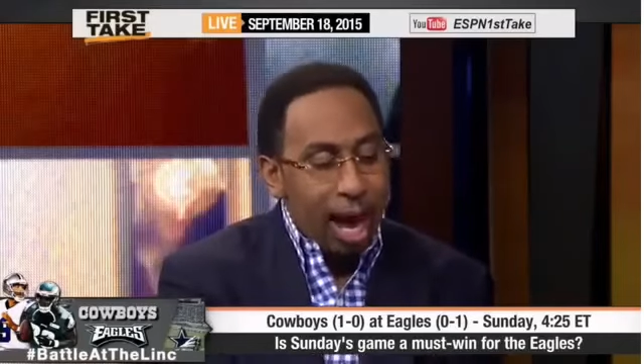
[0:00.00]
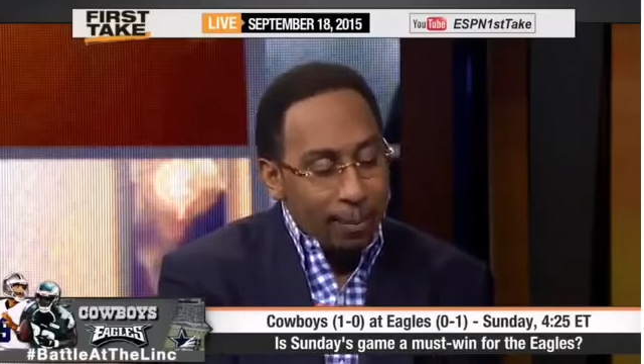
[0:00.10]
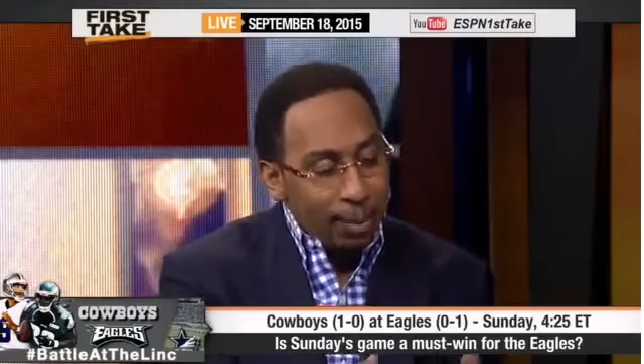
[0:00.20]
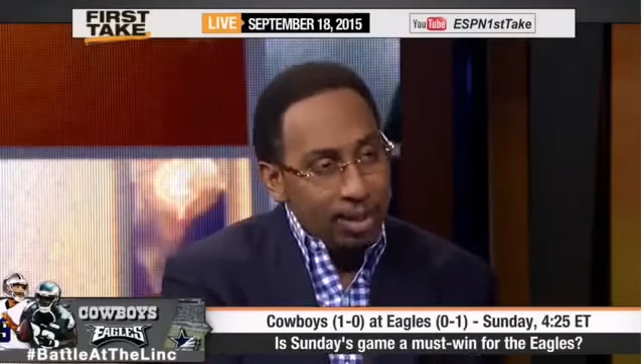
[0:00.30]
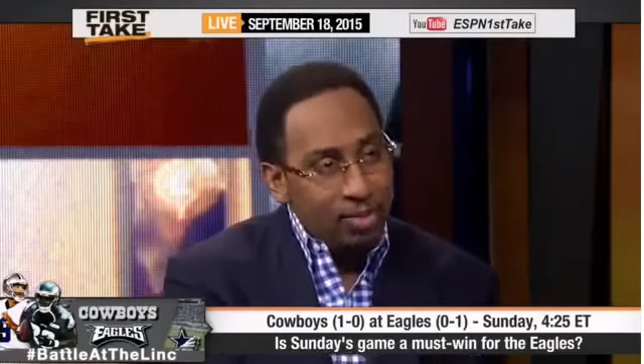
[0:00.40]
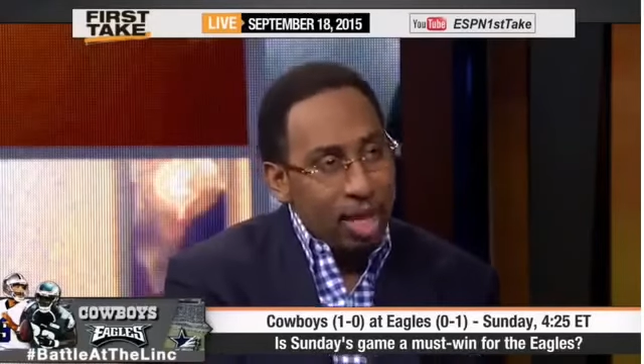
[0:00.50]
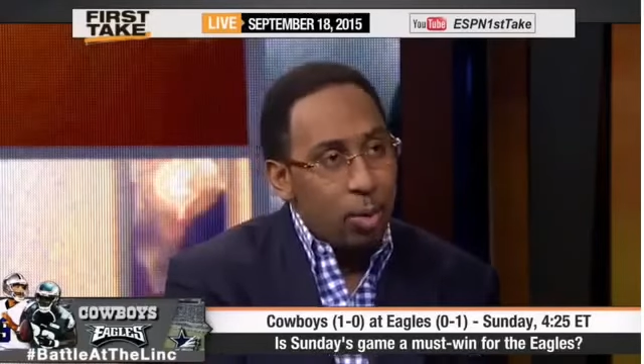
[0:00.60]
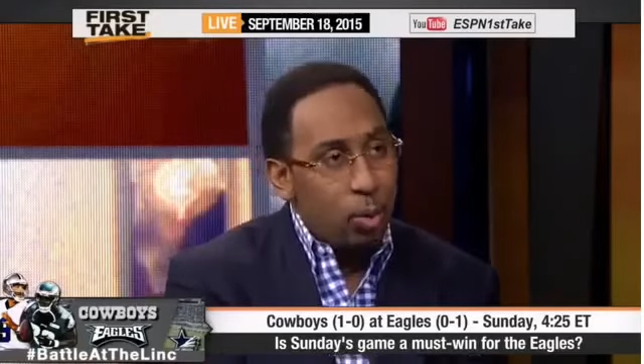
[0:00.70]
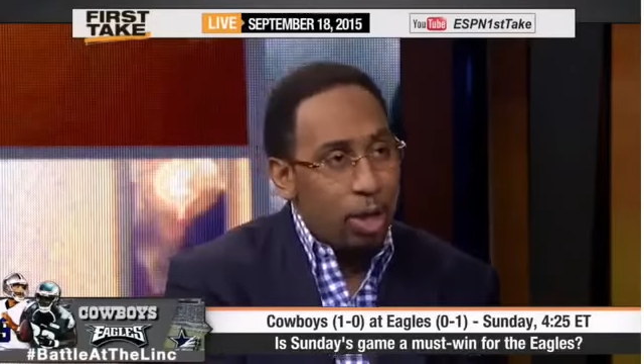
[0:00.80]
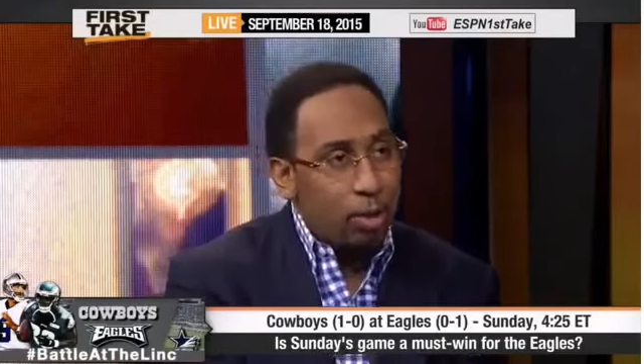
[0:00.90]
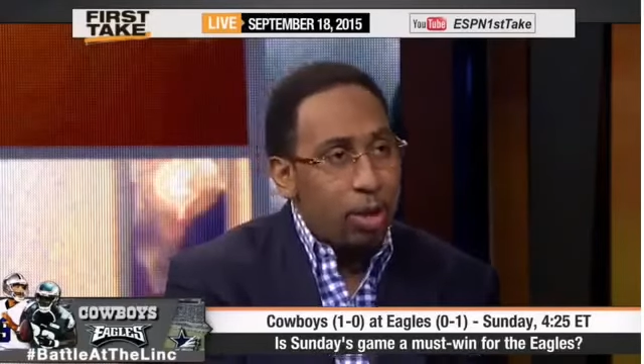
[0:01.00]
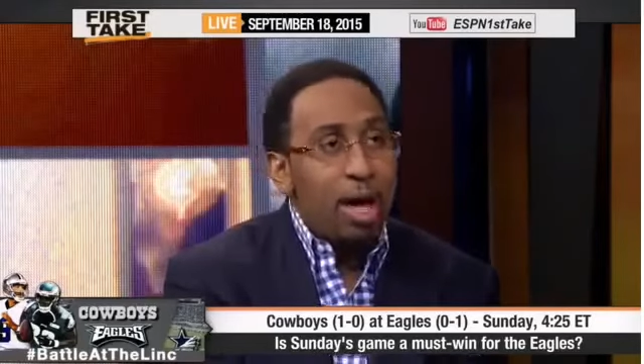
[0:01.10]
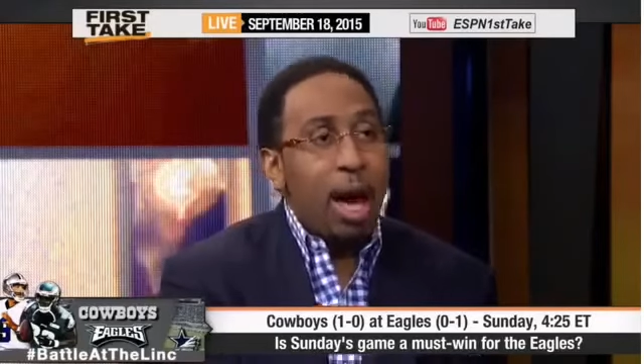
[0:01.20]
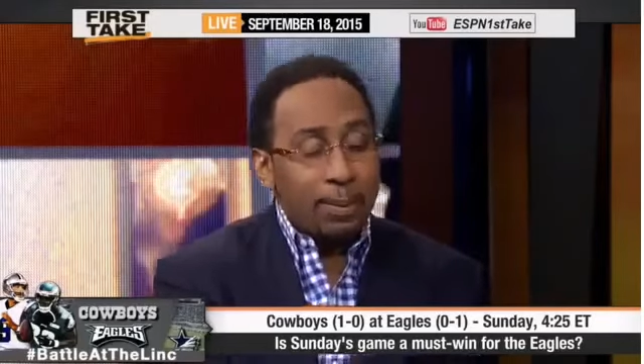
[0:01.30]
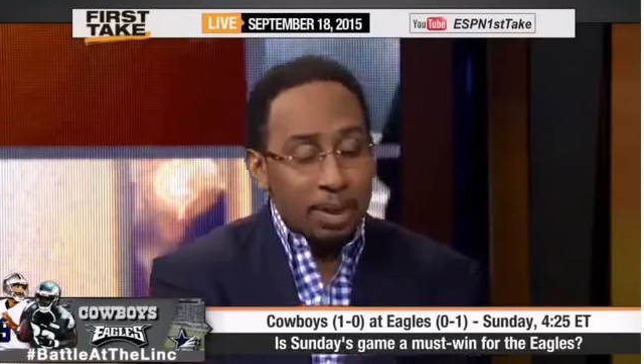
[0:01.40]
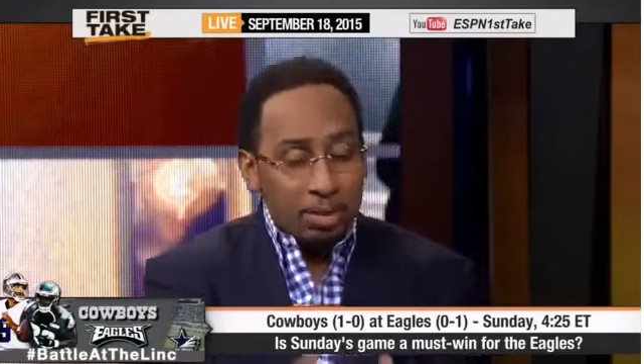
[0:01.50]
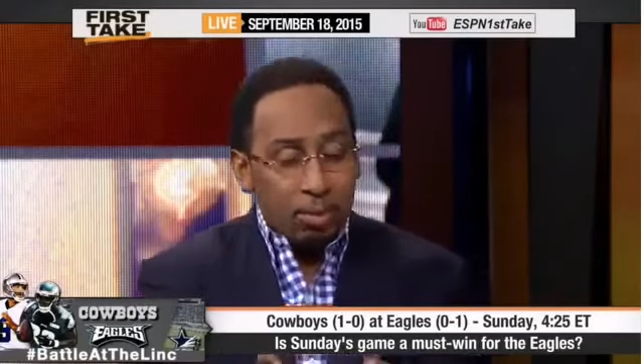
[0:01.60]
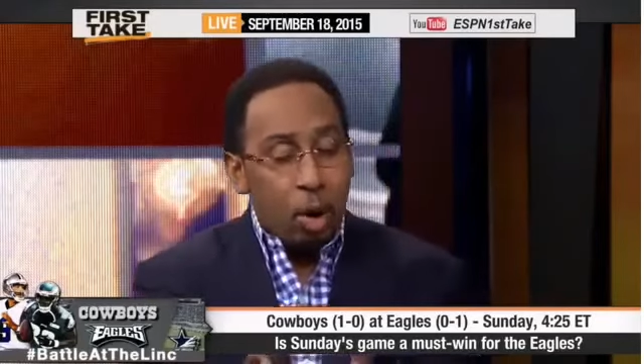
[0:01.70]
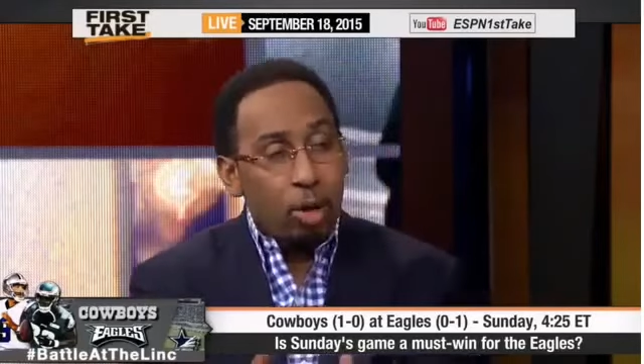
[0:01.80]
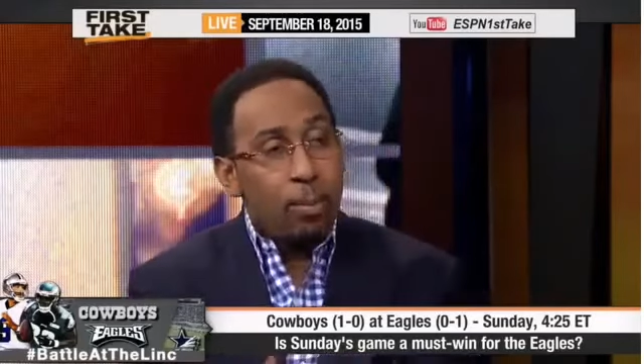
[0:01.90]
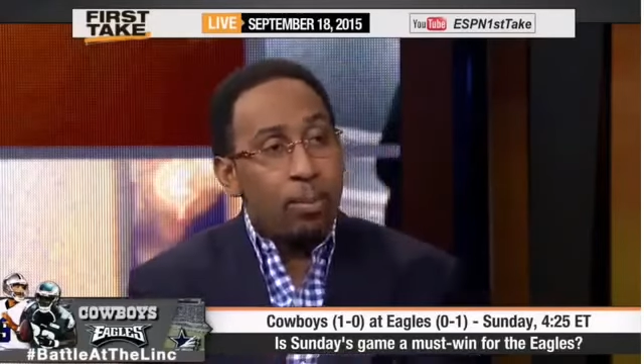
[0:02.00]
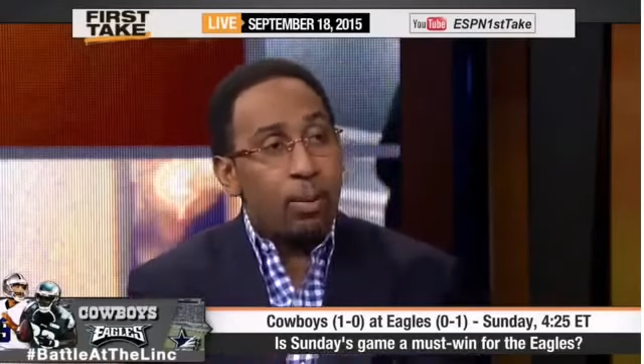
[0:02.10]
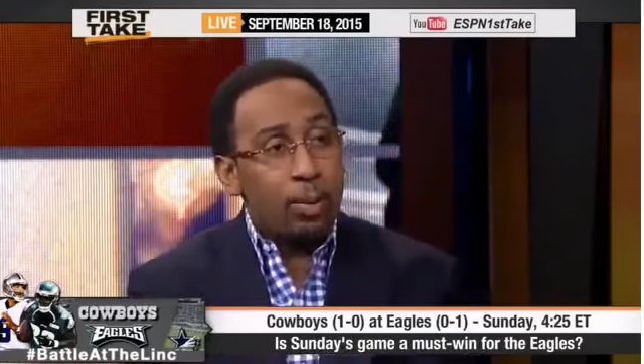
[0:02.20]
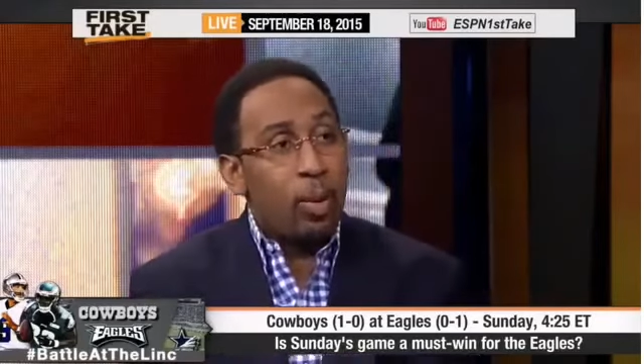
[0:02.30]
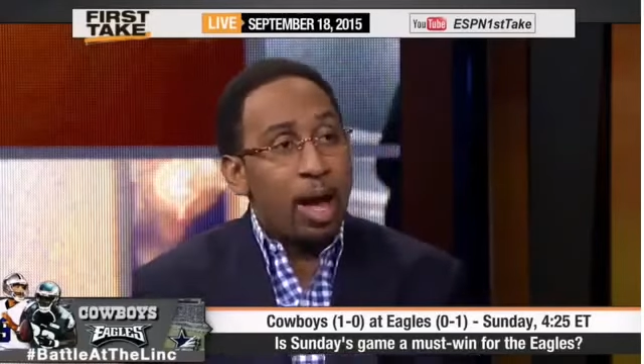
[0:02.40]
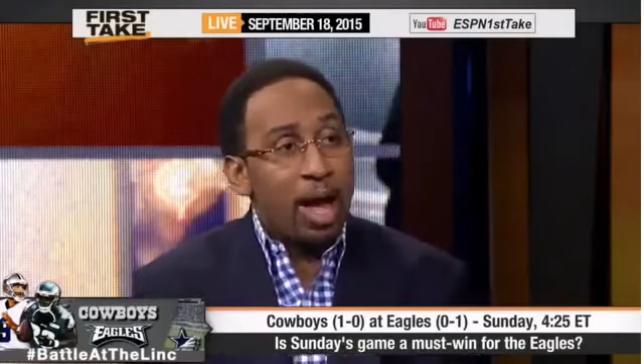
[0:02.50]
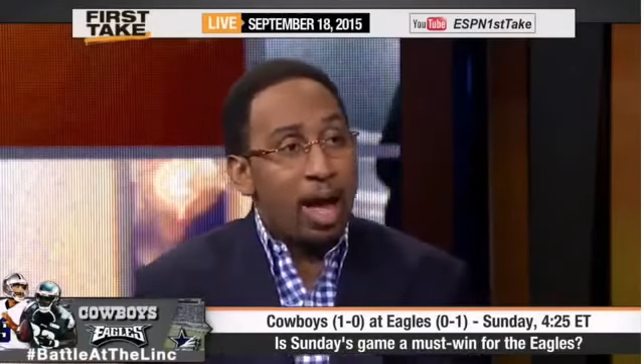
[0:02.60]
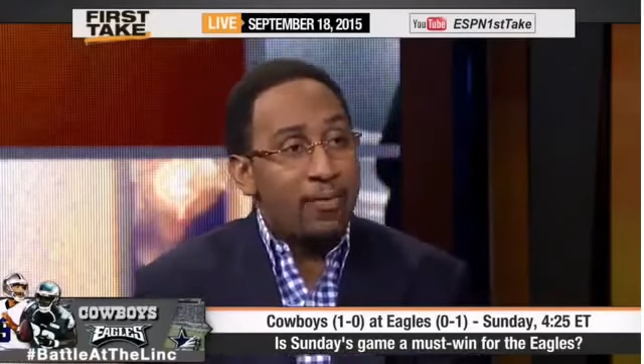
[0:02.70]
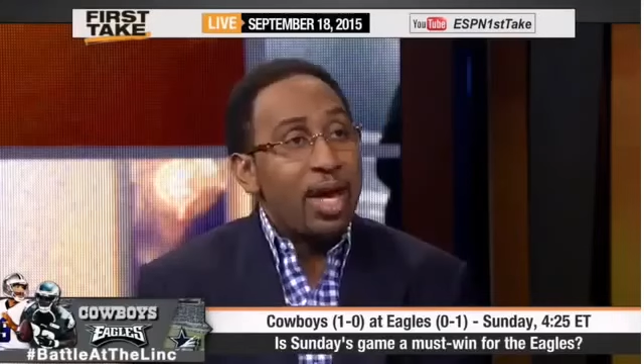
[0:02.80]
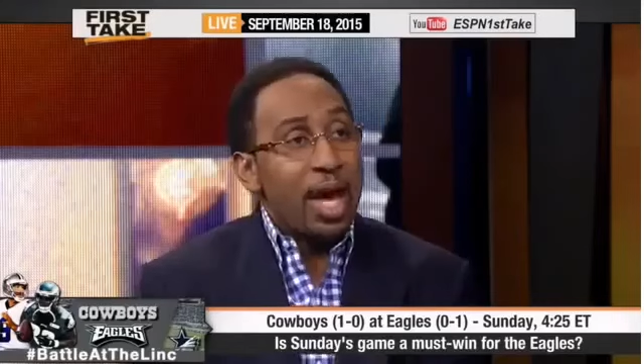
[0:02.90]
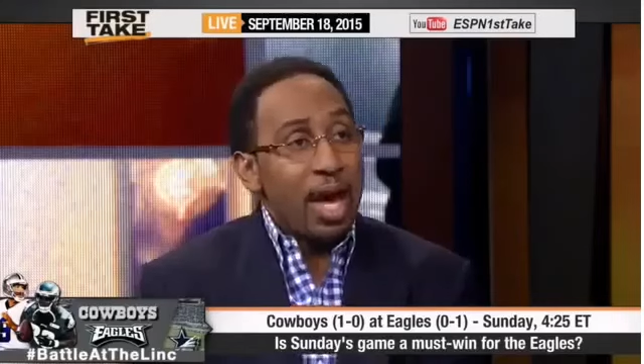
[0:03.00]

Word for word: I believe they will. I believe DeMarco Murray will have